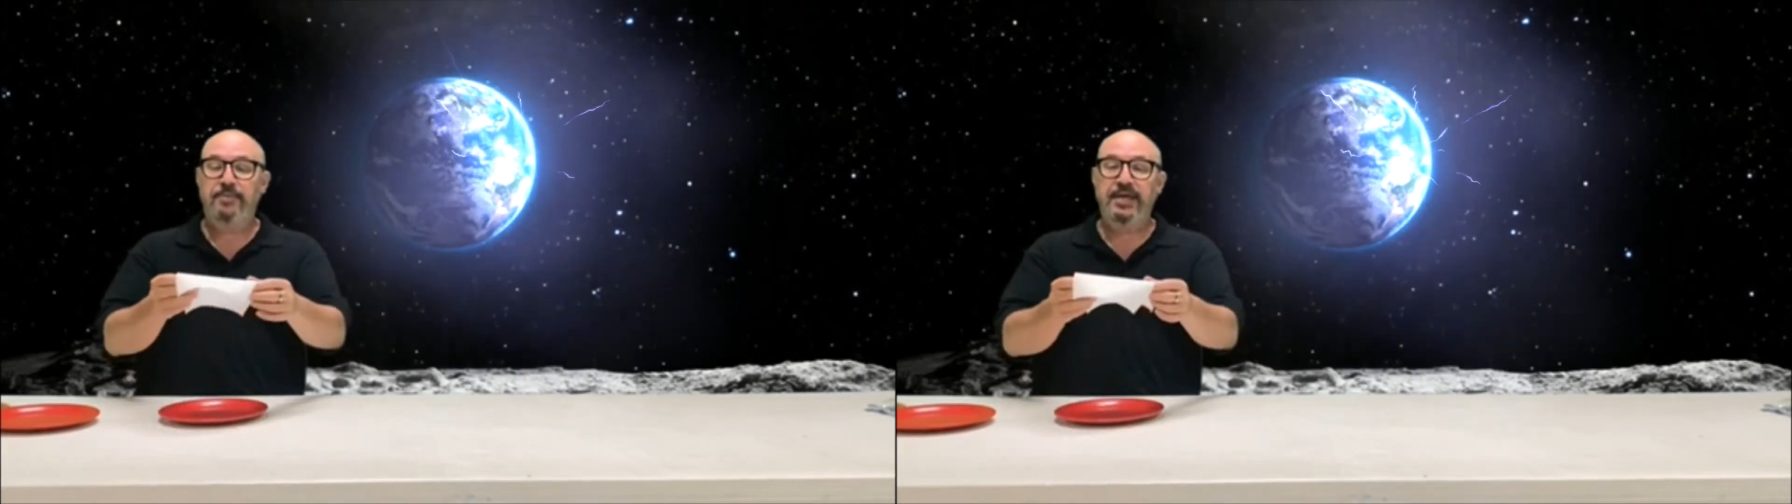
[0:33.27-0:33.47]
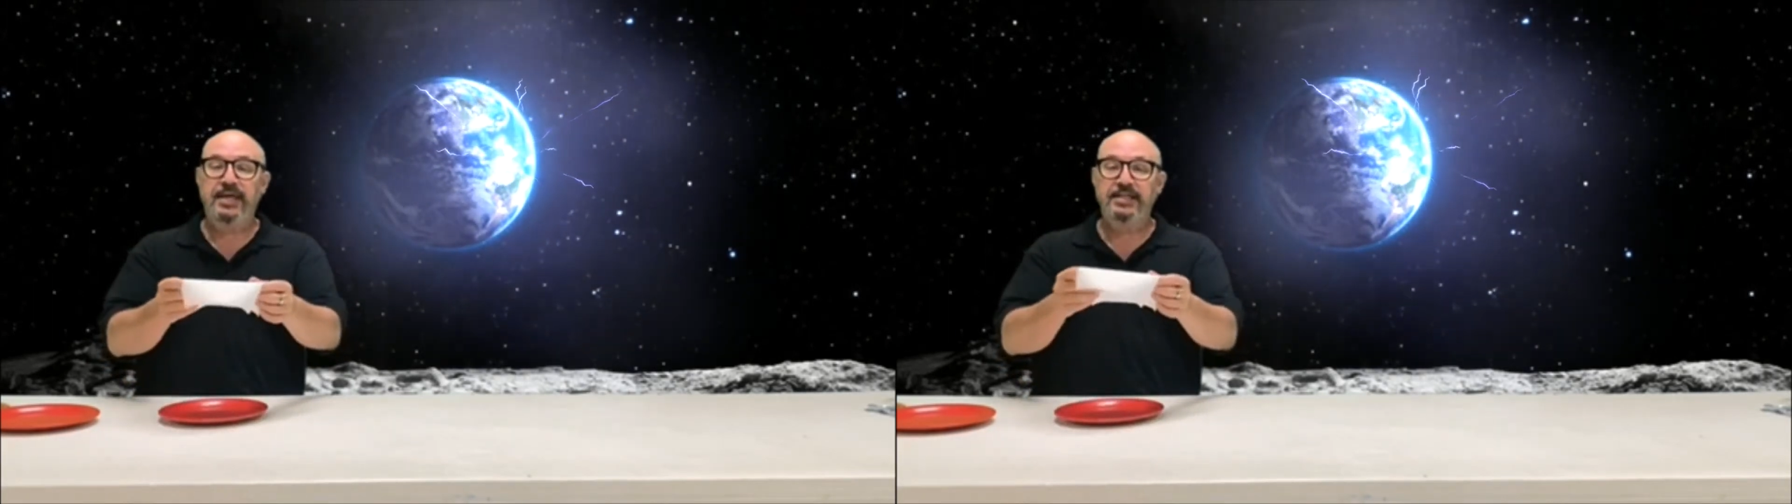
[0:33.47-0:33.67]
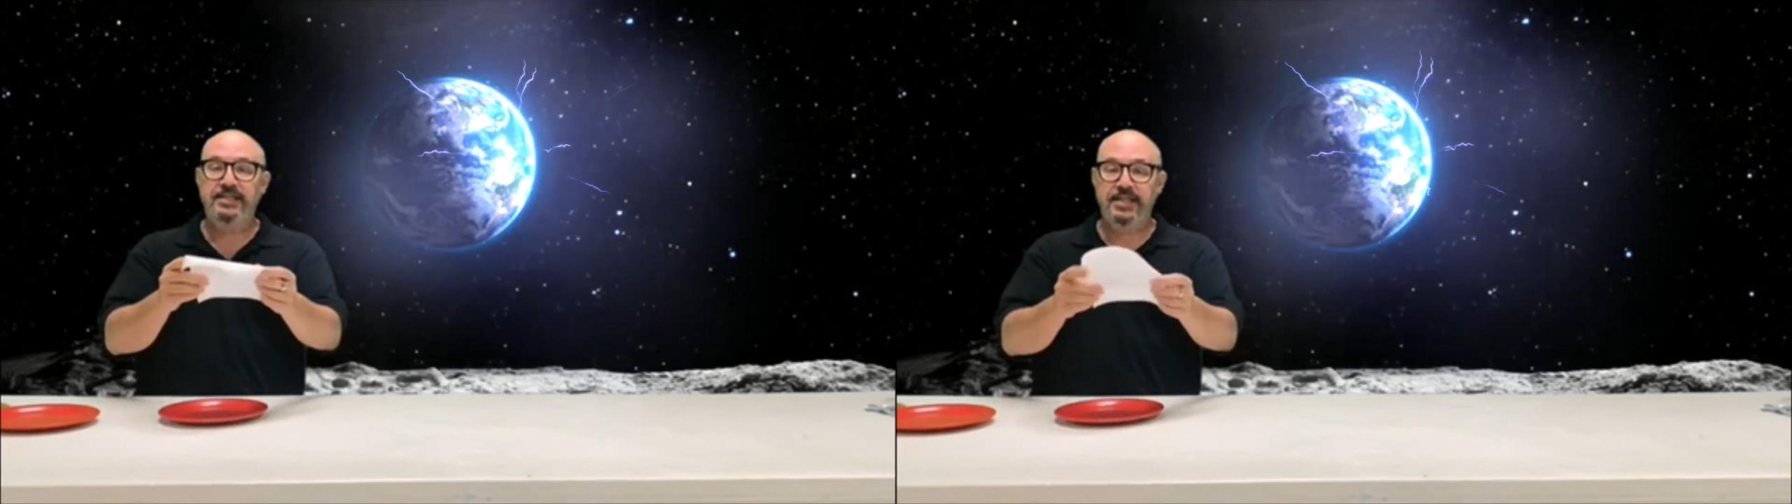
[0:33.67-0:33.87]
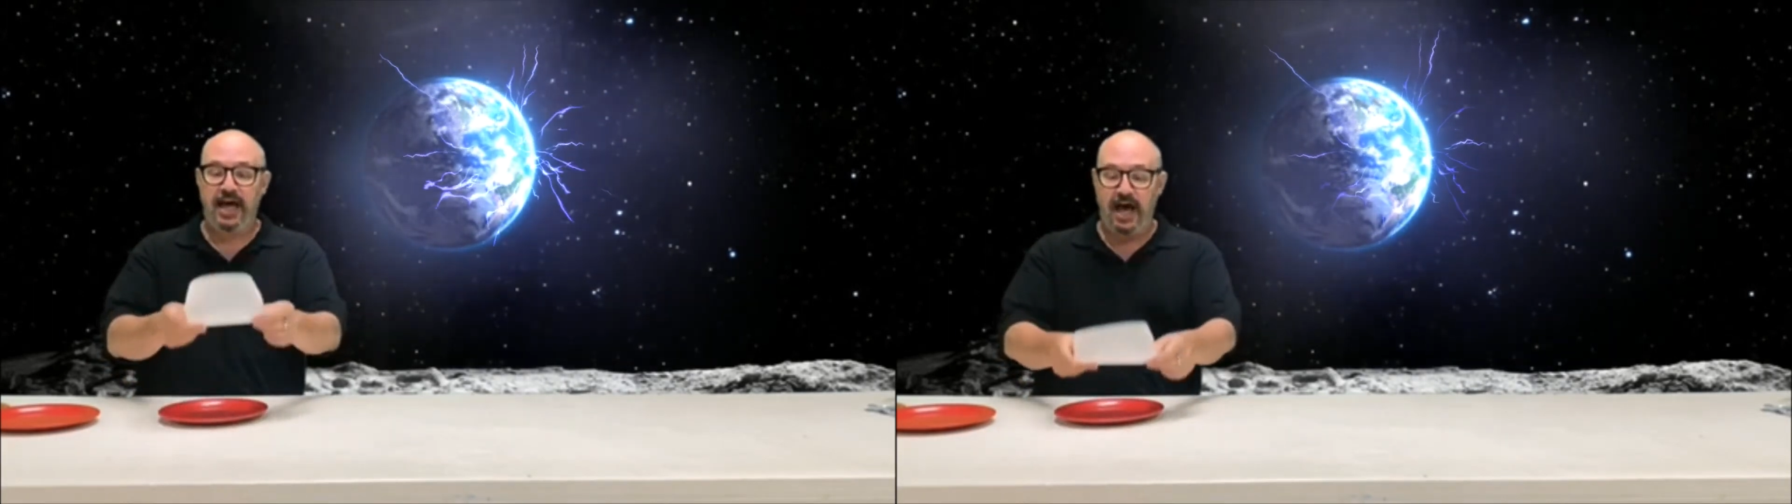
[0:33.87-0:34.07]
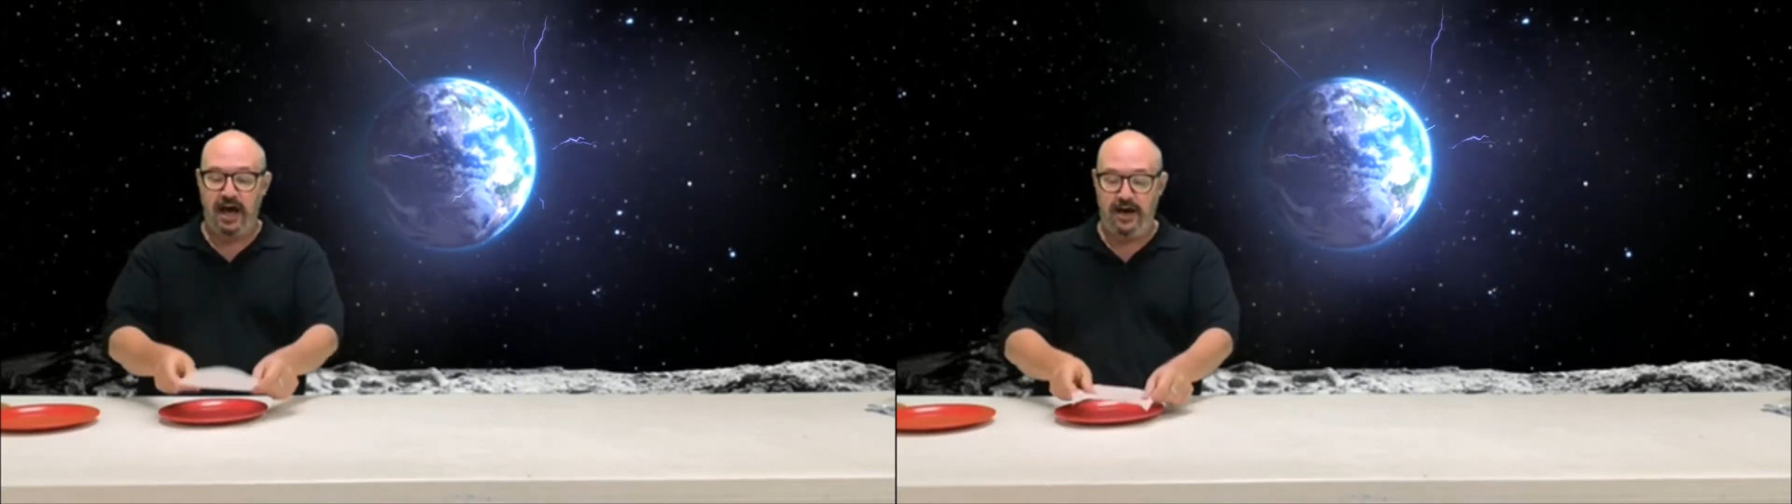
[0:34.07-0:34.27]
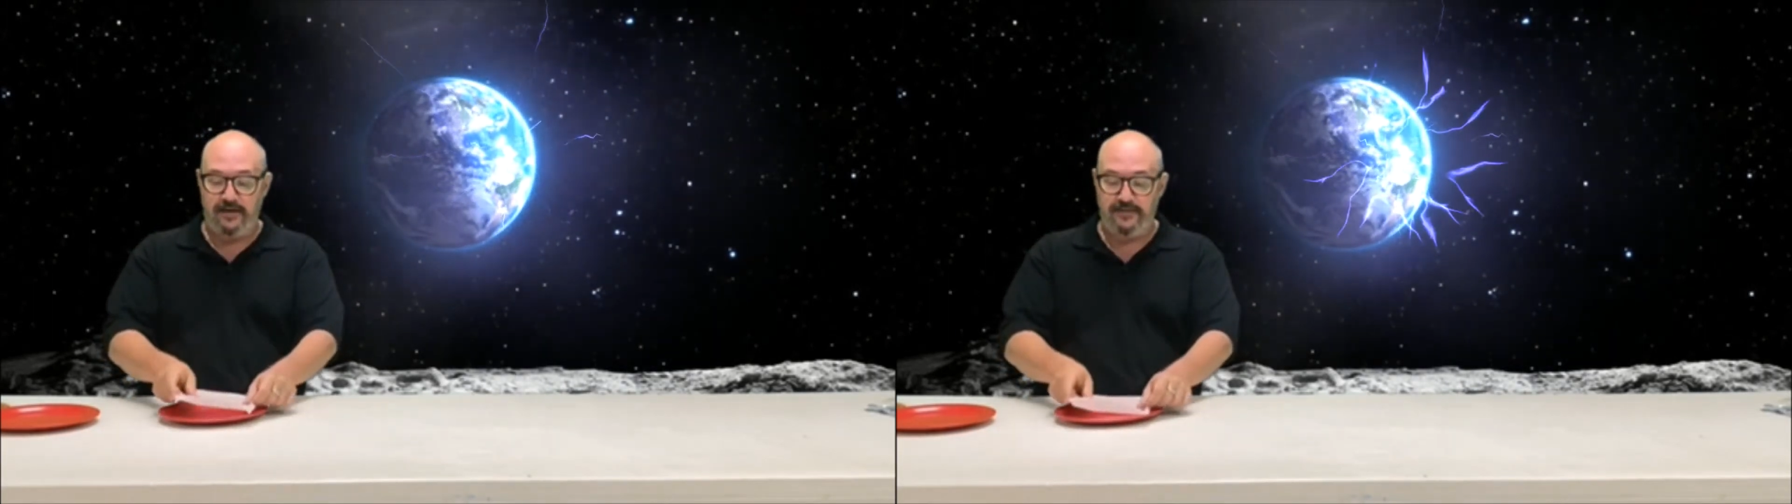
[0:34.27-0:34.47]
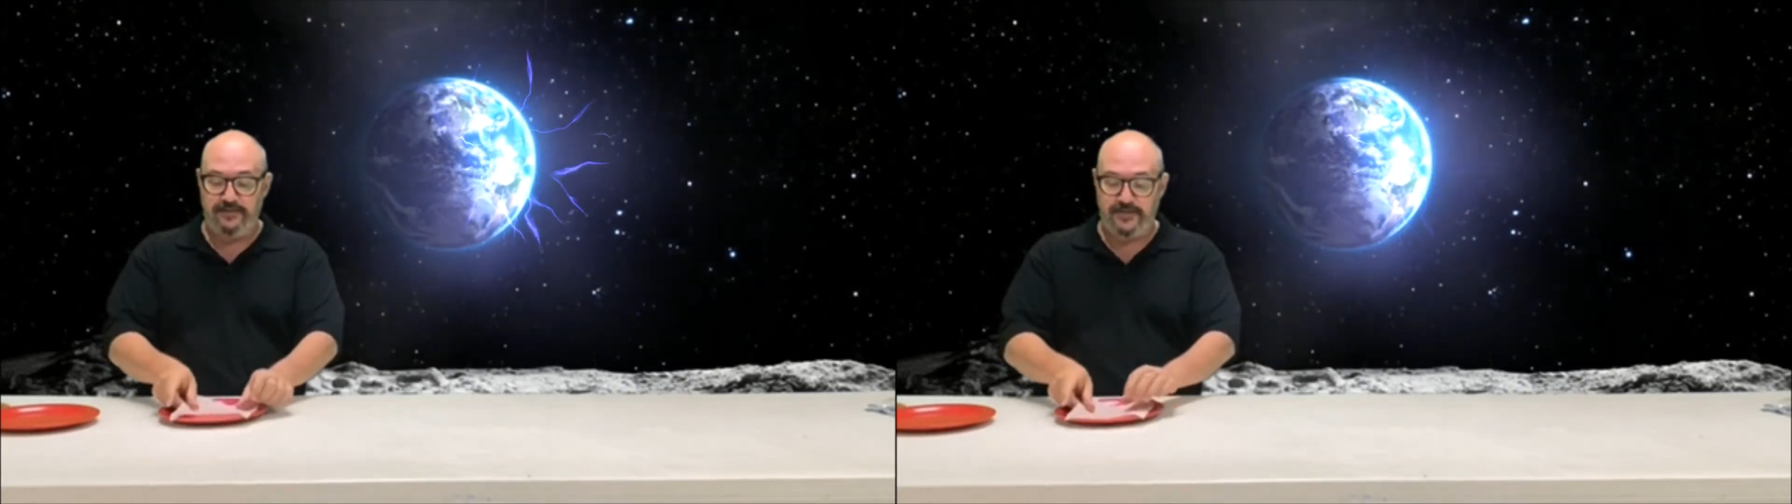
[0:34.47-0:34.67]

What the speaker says: piece of